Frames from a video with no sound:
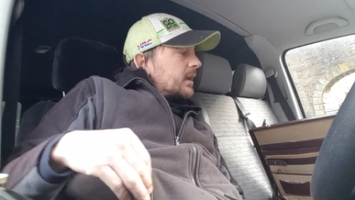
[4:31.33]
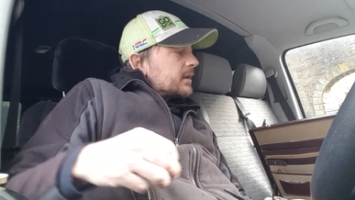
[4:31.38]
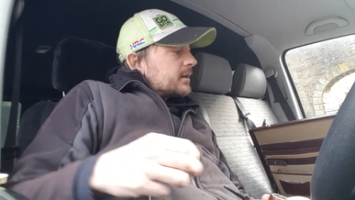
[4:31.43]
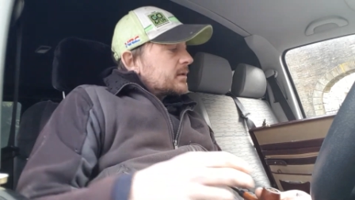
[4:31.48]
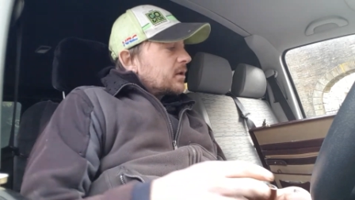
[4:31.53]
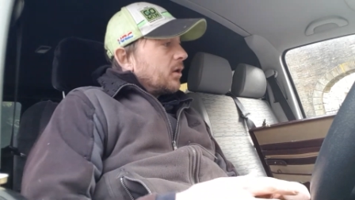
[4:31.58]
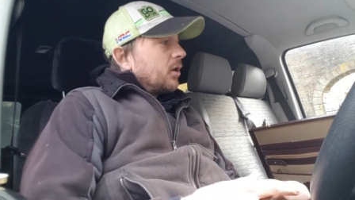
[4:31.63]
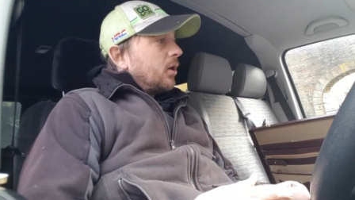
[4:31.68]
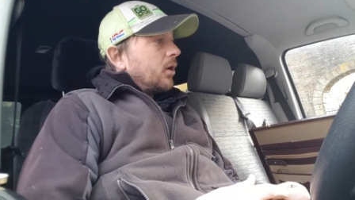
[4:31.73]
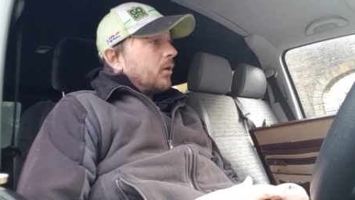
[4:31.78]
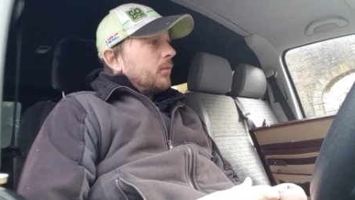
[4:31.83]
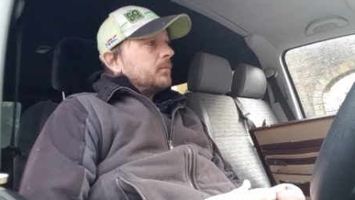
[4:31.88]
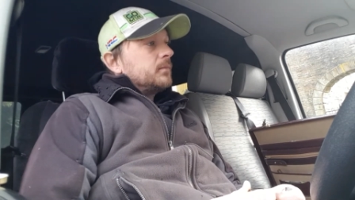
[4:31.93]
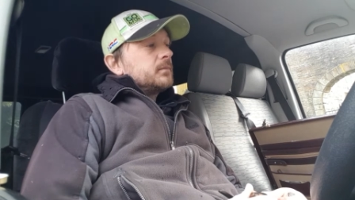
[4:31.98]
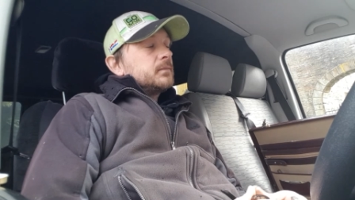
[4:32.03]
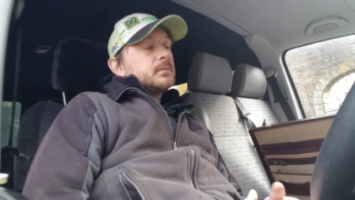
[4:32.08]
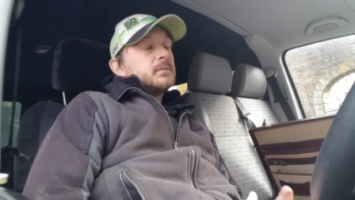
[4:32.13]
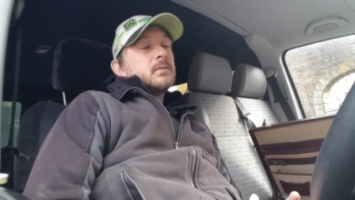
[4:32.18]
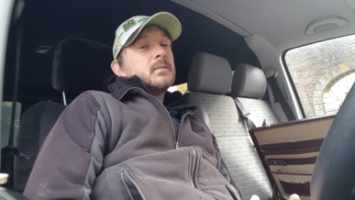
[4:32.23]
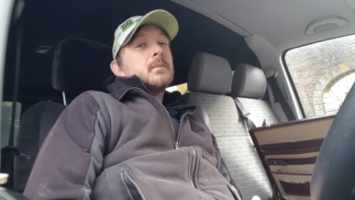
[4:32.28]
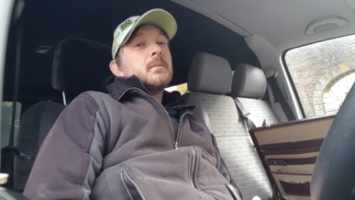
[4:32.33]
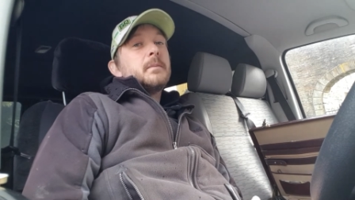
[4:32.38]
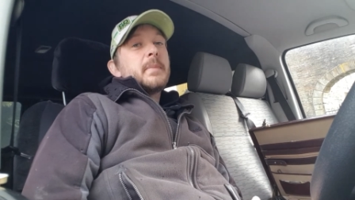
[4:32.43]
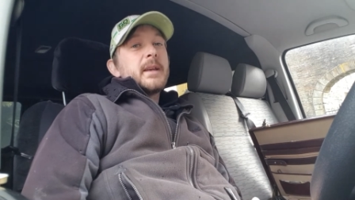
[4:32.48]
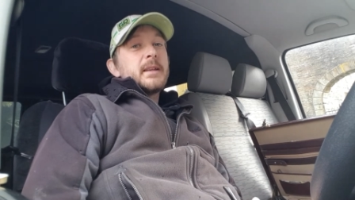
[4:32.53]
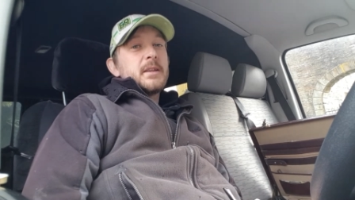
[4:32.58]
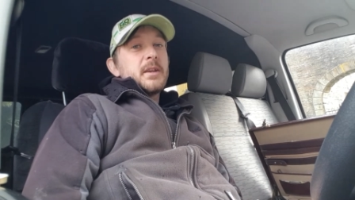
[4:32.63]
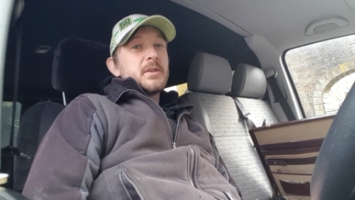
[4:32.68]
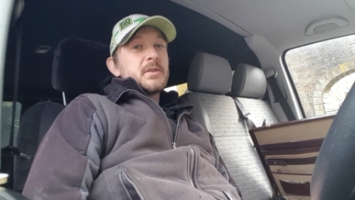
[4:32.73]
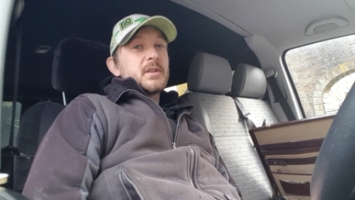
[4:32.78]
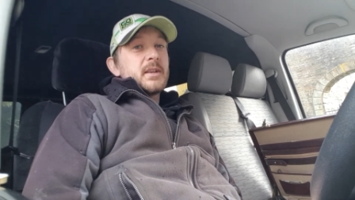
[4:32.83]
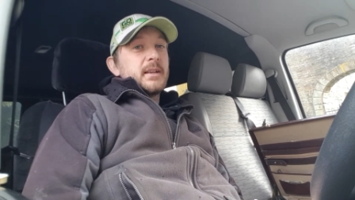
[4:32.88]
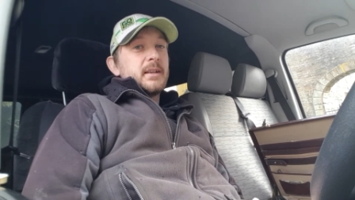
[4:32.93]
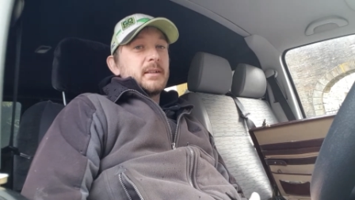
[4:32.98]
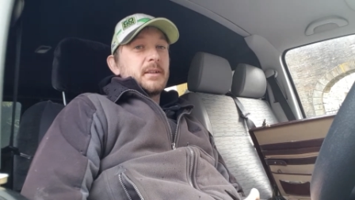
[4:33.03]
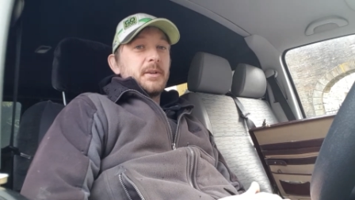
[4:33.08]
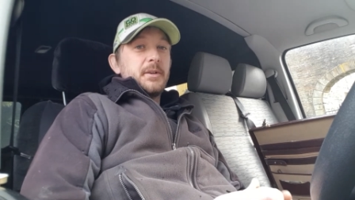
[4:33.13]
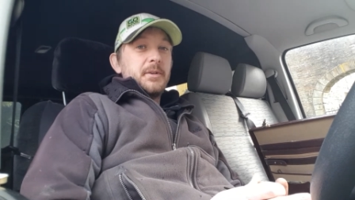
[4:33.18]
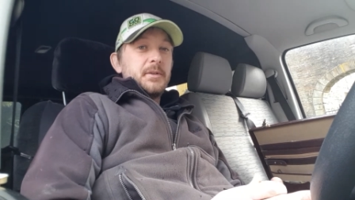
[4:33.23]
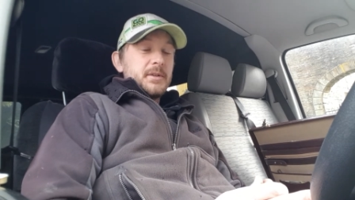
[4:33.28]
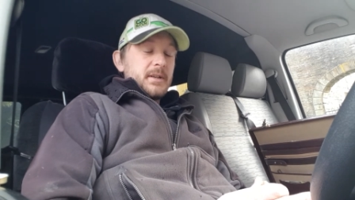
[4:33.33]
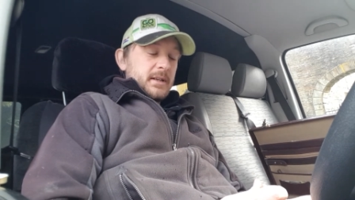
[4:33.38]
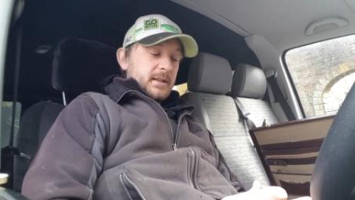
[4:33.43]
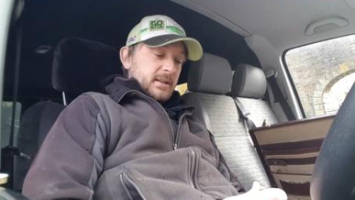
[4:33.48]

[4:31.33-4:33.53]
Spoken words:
so big do's, little do's.